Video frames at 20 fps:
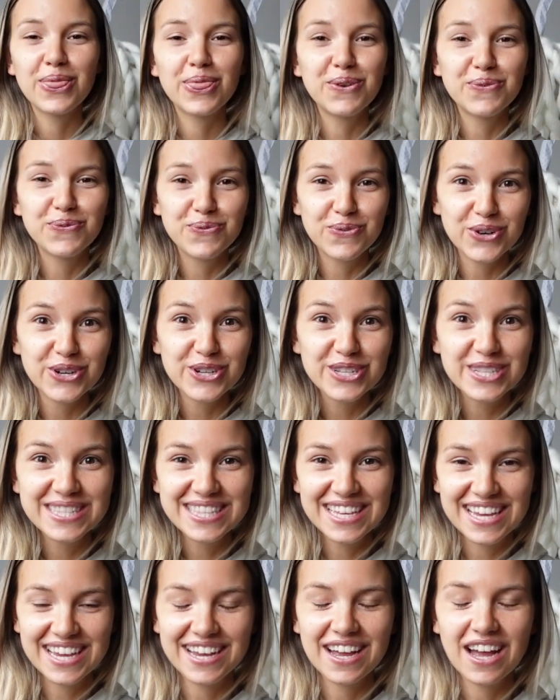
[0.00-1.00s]
The first
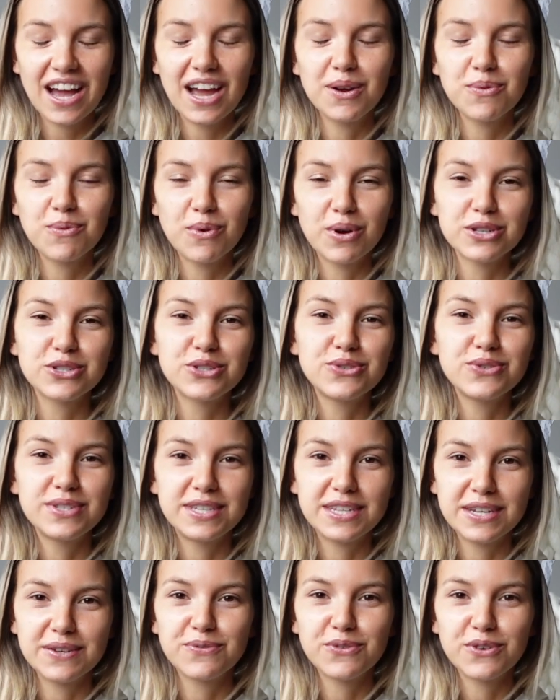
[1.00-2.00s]
thing I want to
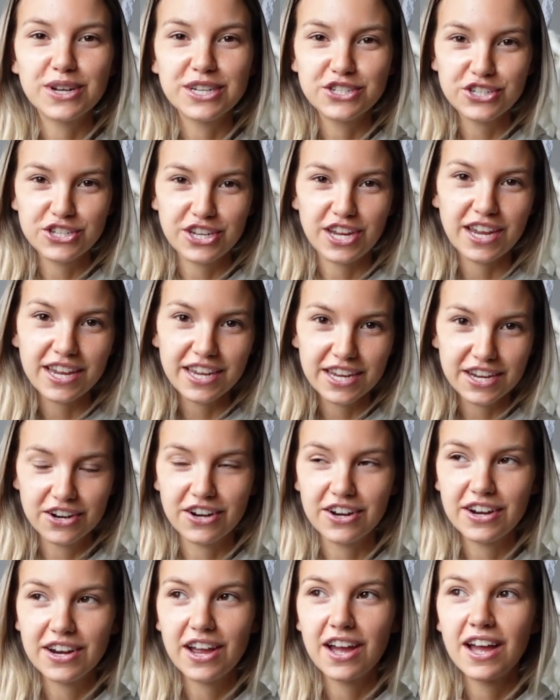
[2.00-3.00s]
differentiate
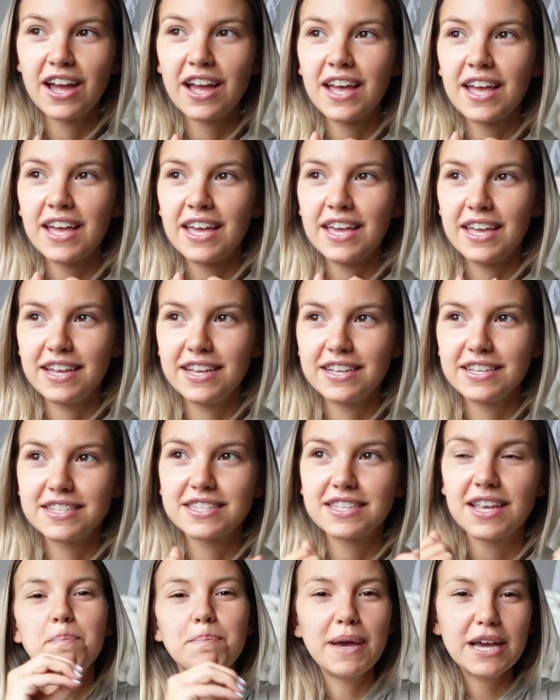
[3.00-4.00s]
here
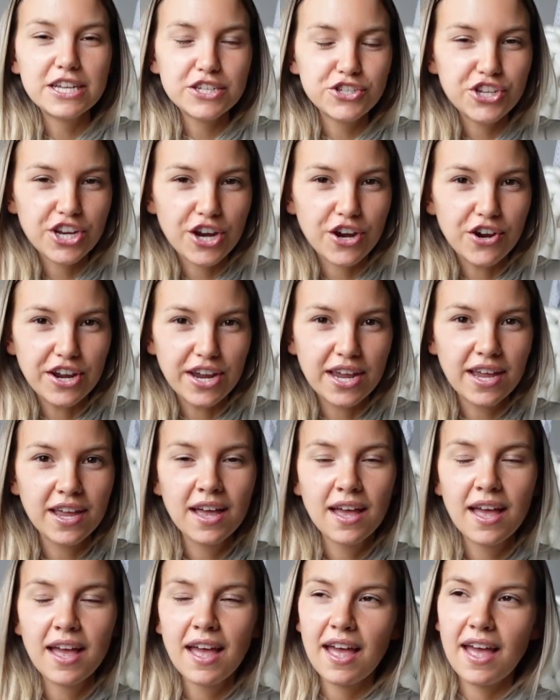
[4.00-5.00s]
is bed
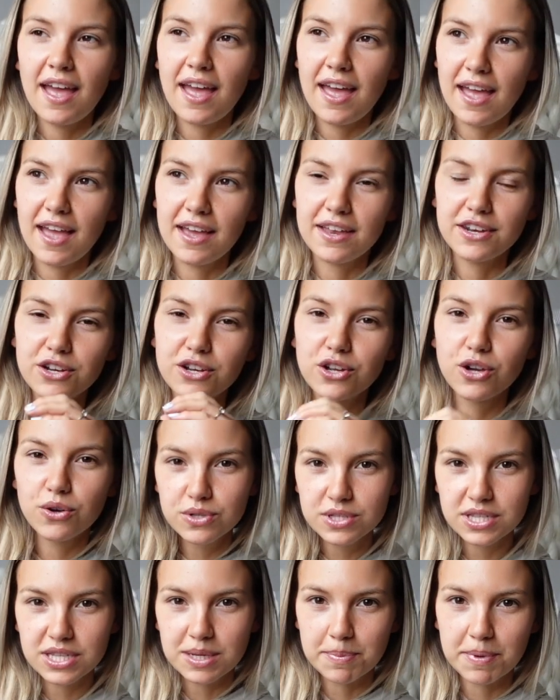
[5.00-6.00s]
sharing and
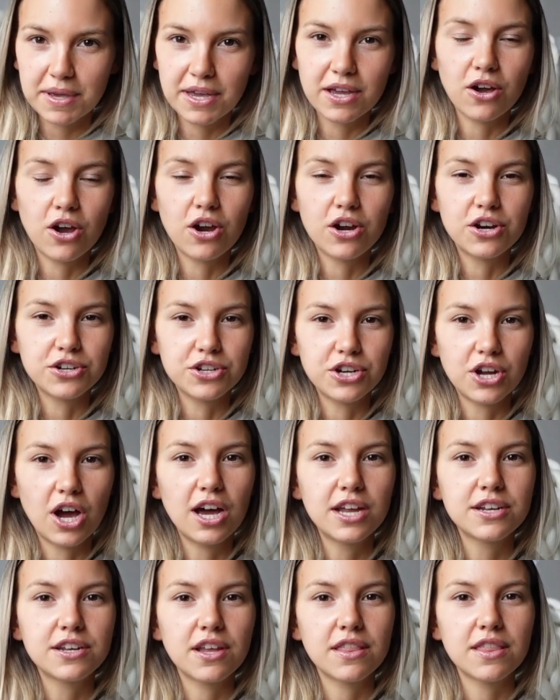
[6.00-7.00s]
co-sleeping are
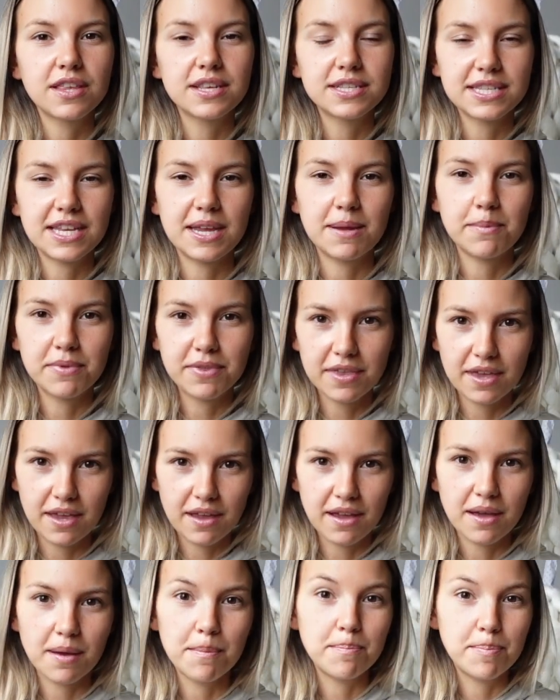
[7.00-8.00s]
not the same
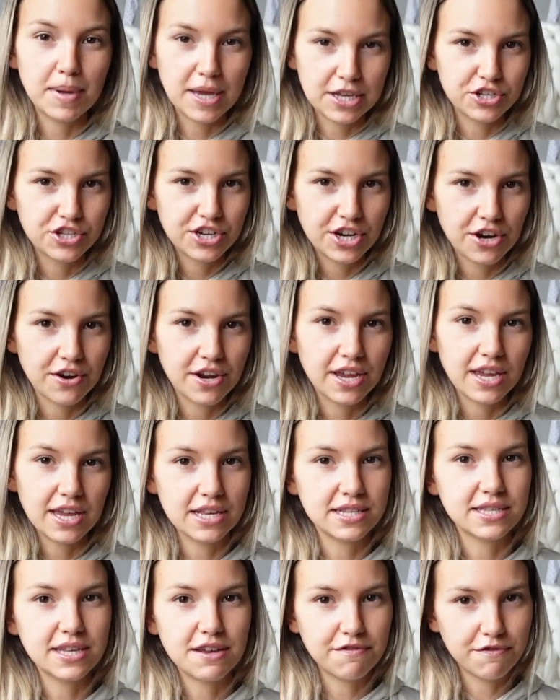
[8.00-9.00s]
thing. Bed sharing
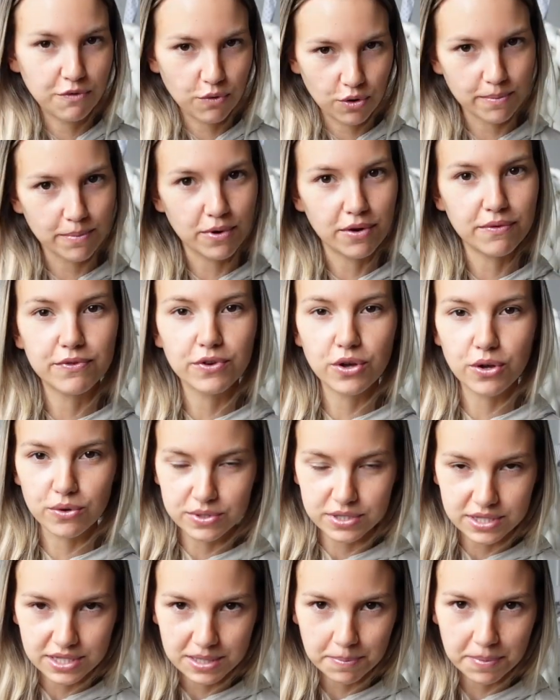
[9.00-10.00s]
is a form of
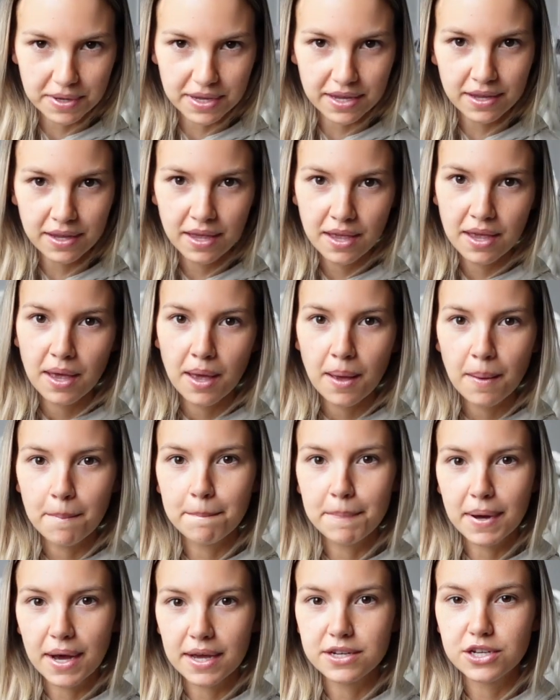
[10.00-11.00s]
co-sleeping,
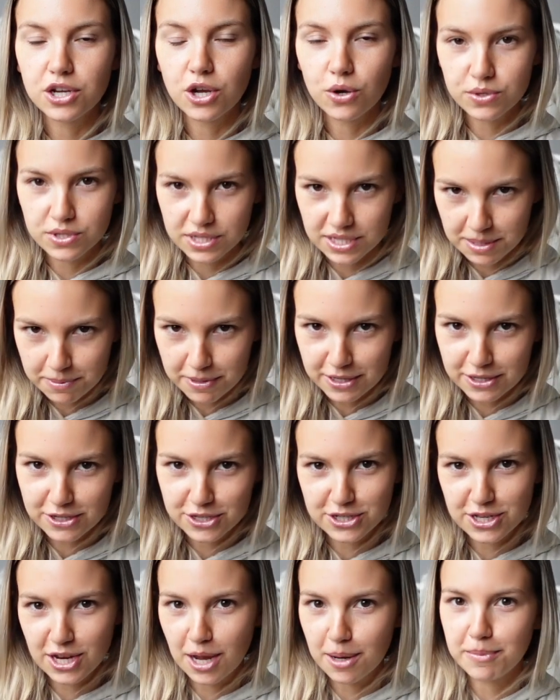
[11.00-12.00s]
but co-sleeping
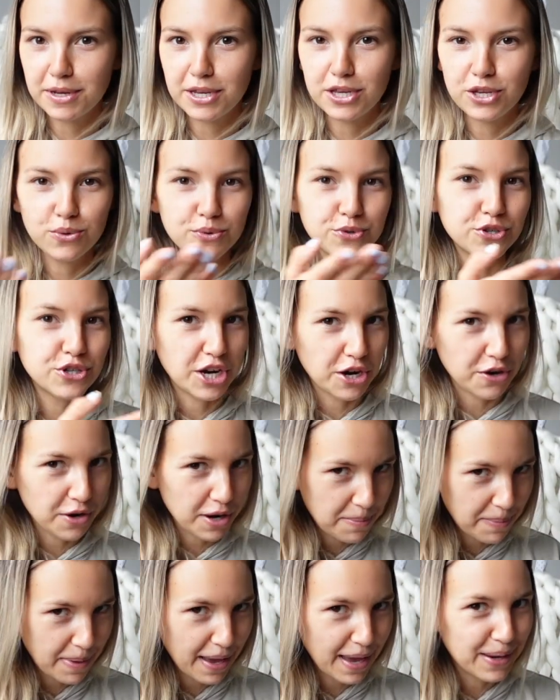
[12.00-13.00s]
does not mean you share
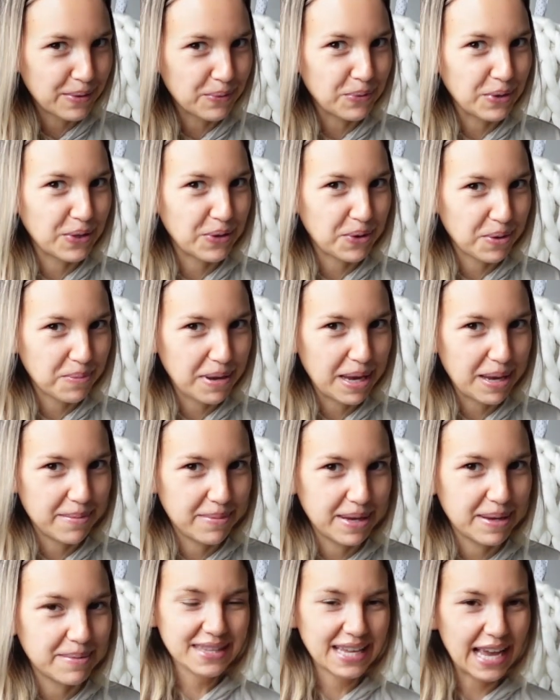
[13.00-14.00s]
a bed with your
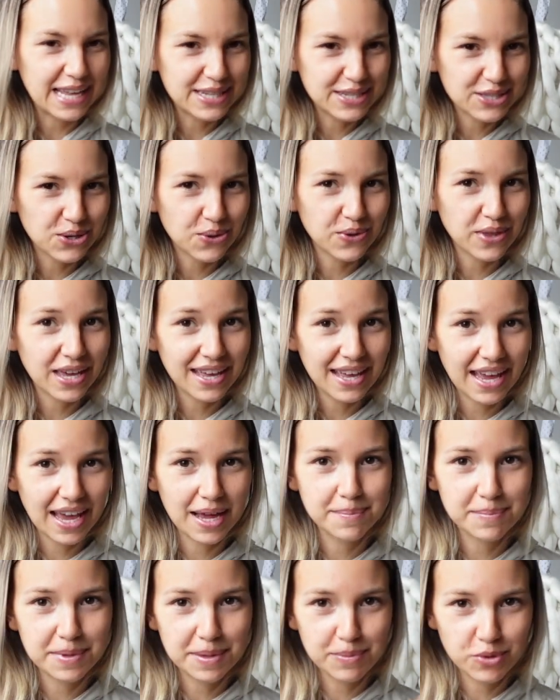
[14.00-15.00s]
baby. And so they
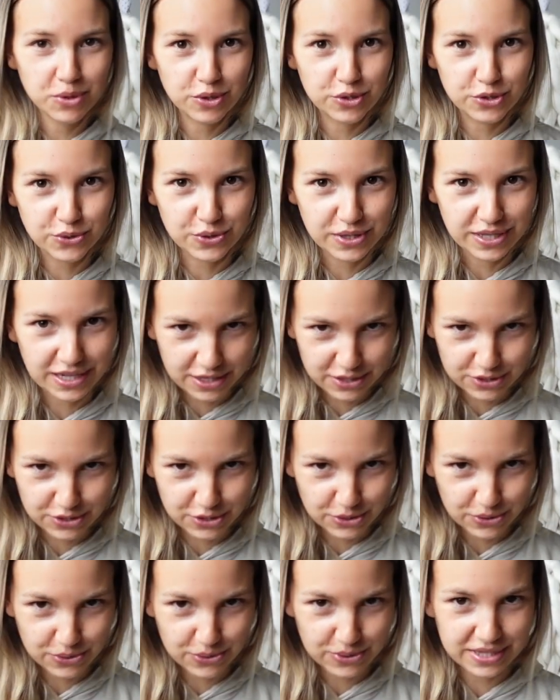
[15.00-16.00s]
can be mutually
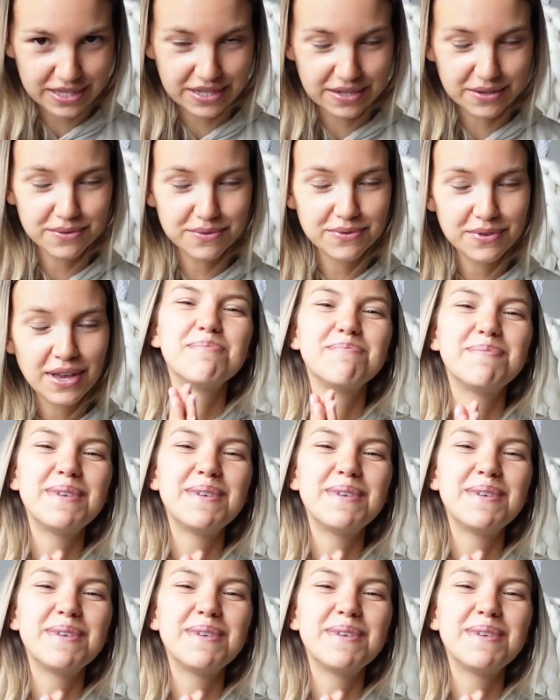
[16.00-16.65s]
exclusive.